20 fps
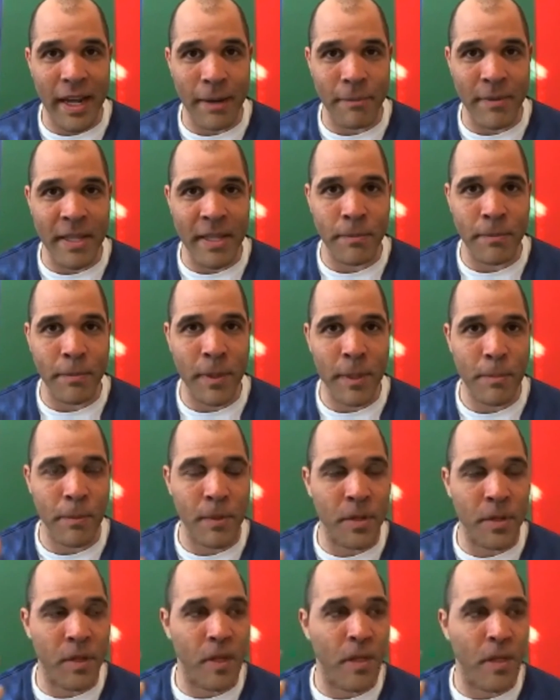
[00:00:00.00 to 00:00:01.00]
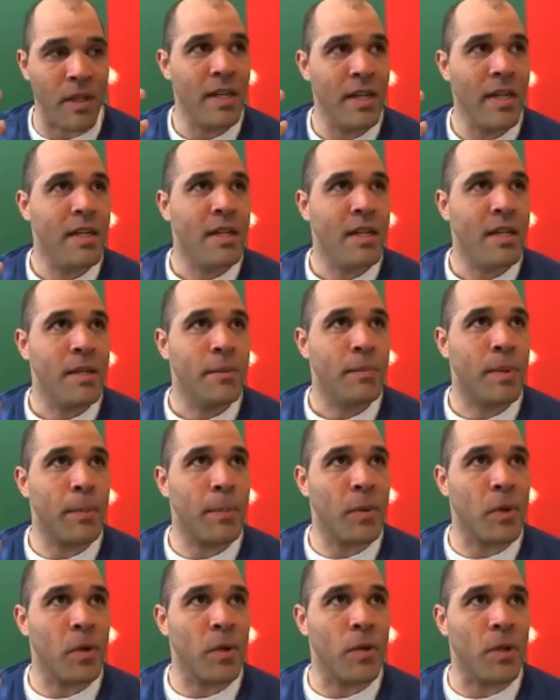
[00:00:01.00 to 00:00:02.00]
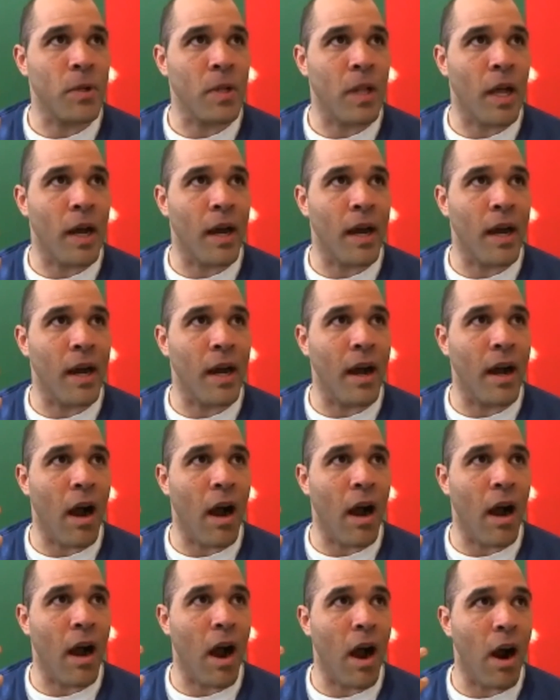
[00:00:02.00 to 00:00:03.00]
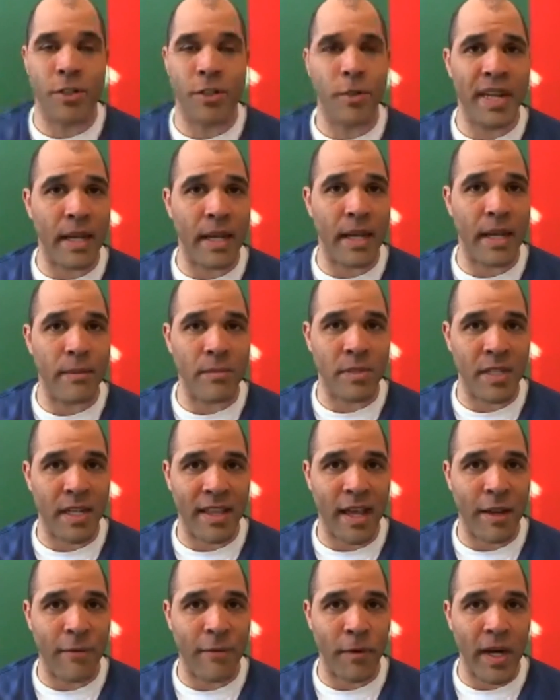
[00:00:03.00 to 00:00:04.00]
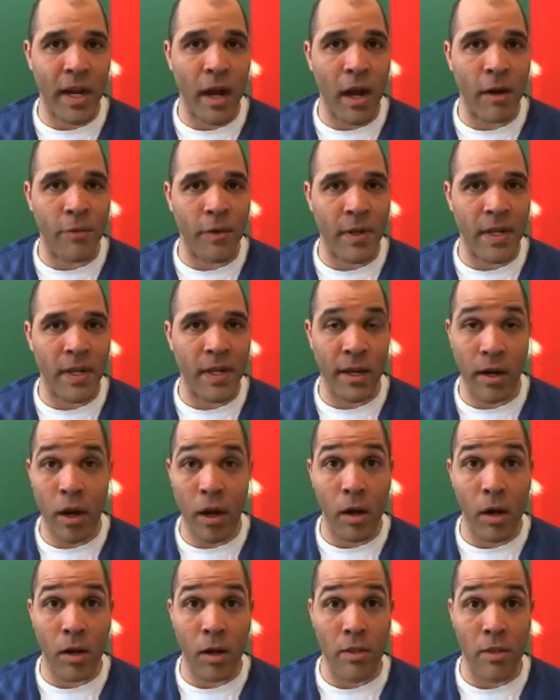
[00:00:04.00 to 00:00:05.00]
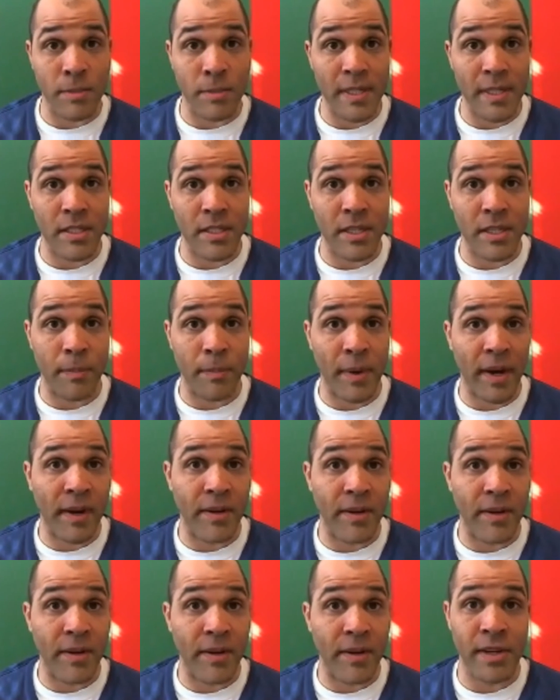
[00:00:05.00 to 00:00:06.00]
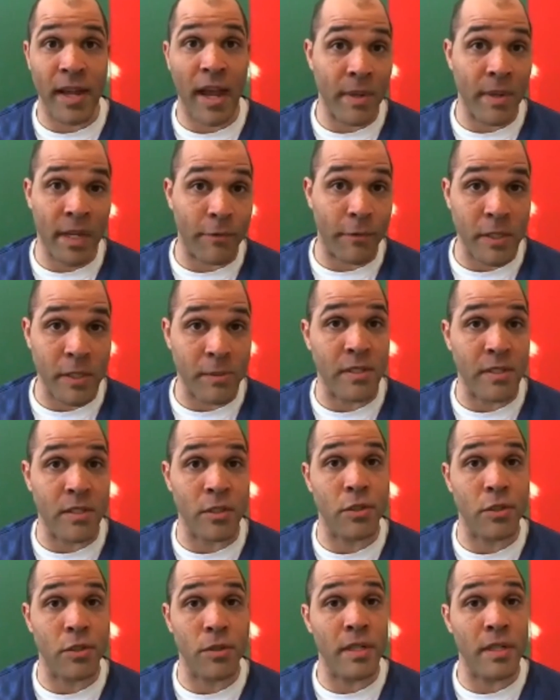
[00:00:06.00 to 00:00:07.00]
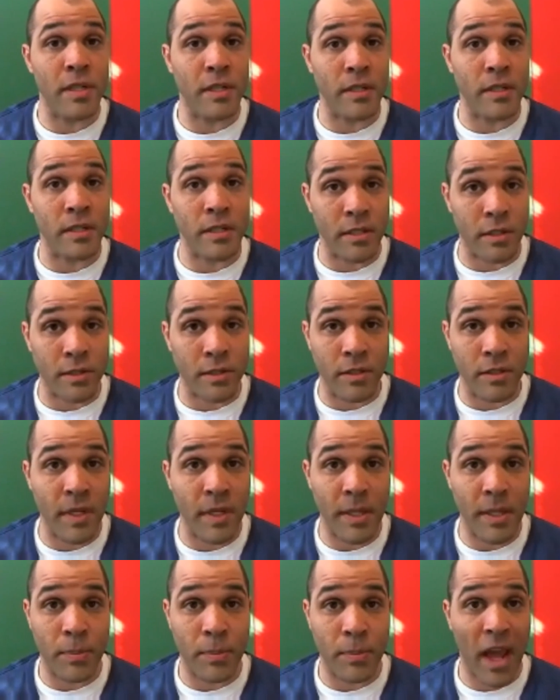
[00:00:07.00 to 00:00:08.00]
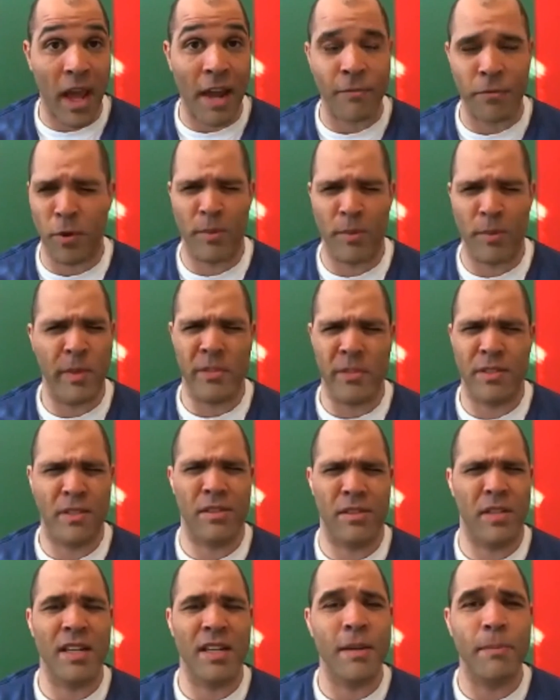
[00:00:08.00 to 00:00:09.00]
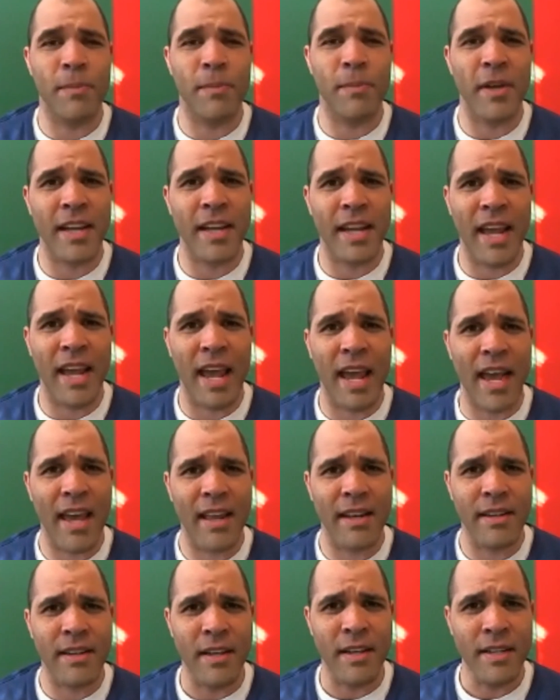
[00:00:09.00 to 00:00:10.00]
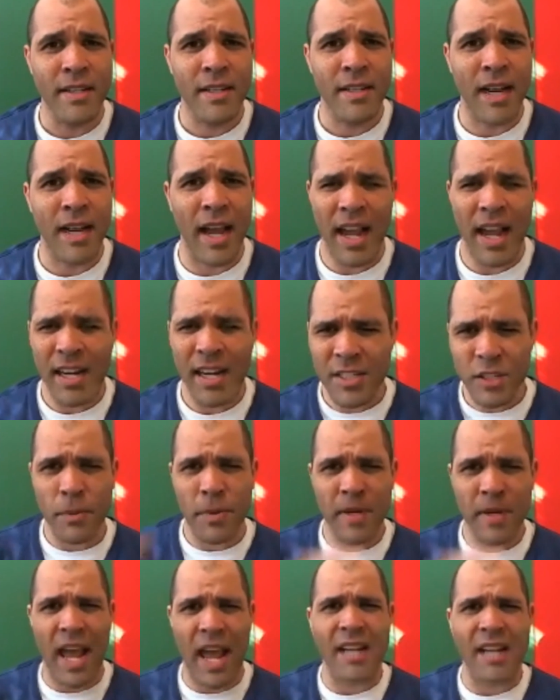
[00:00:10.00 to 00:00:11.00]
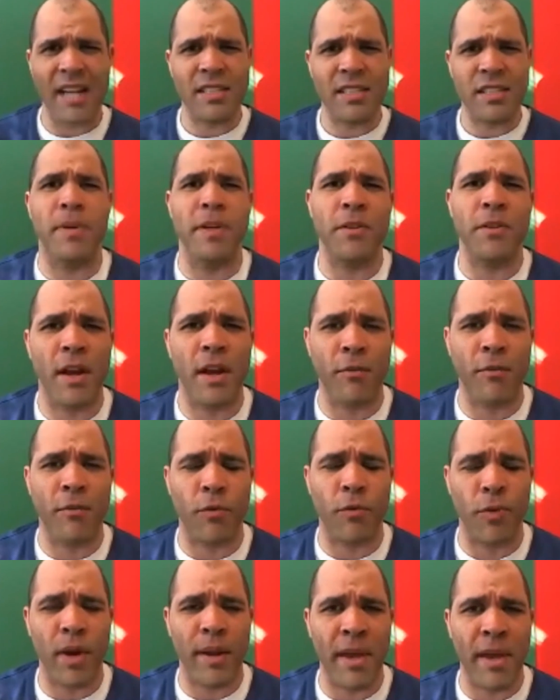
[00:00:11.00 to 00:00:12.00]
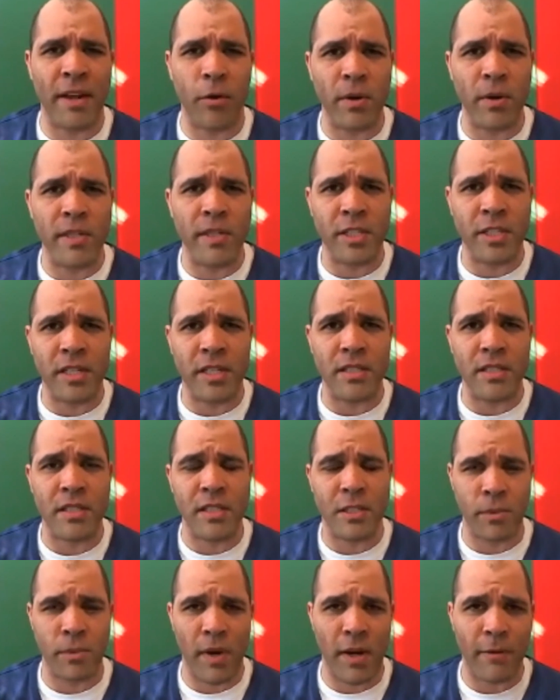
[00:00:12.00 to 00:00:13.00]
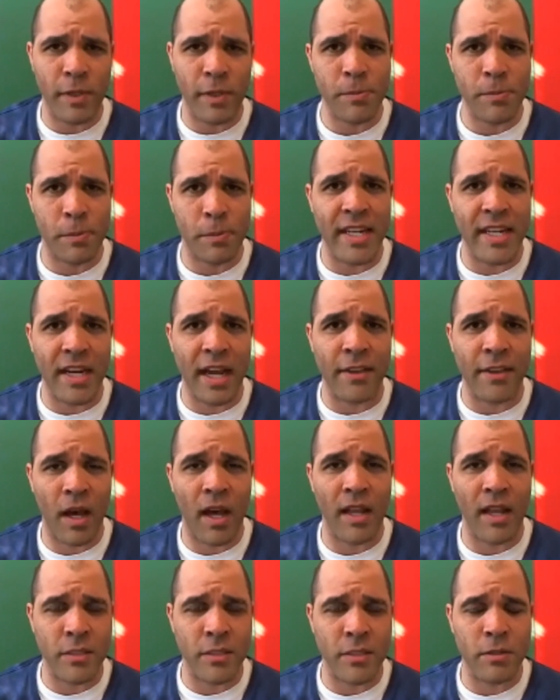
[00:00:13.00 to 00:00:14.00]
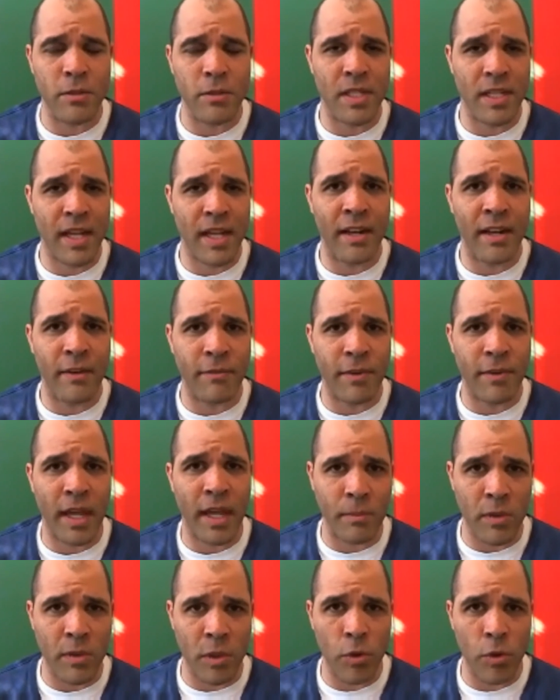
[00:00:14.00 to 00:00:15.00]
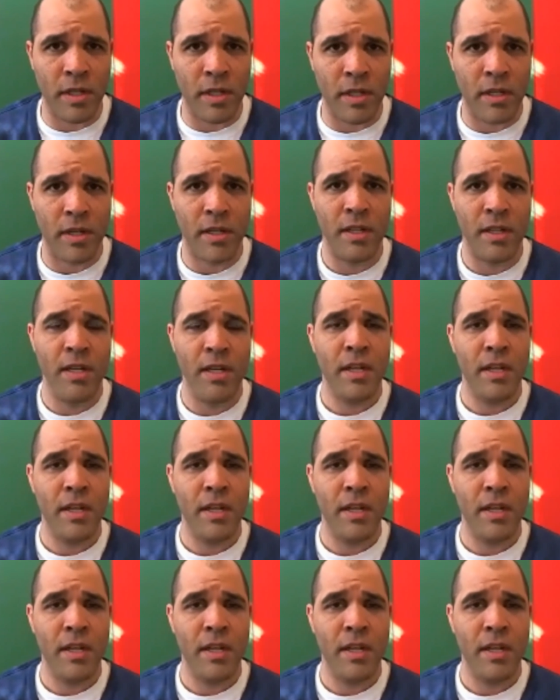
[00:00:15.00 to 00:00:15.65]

on it. I mean, people people uh, aren't doing games like that very often at all, especially compared to how many first-person shooters or two D platformers are suddenly big again. I actually wanted to ask you what you thought of Rayman Origins, because when I first played it, I thought this was the kind of game Luke